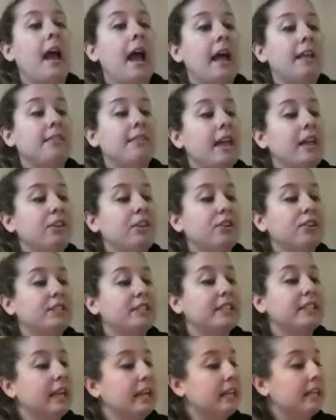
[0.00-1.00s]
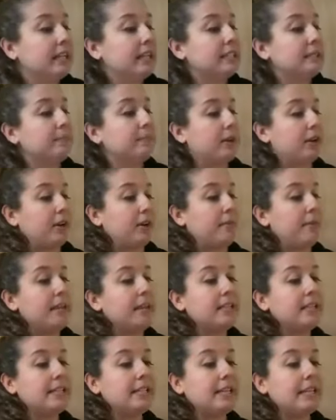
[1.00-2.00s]
And then your second
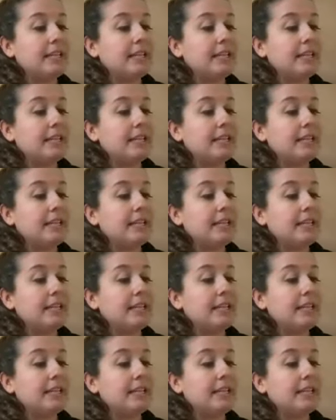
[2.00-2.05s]
experiment